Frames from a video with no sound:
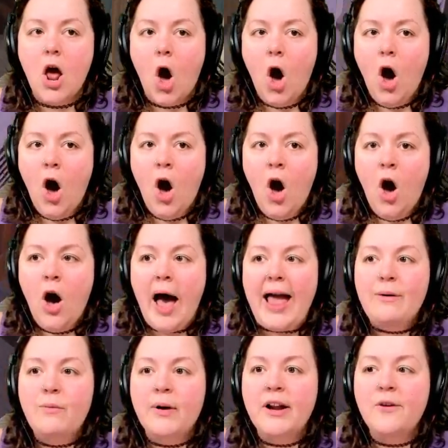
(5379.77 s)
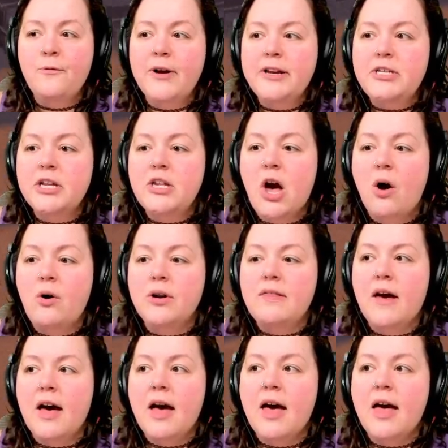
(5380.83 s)
I wonder if we should go to the
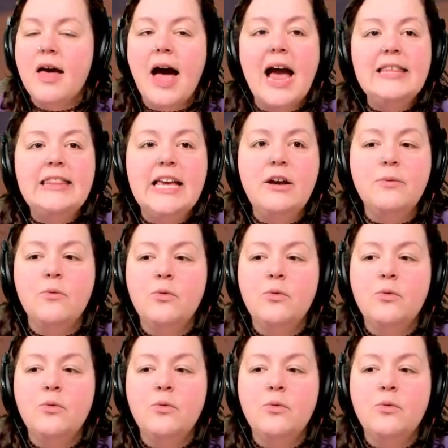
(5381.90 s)
I think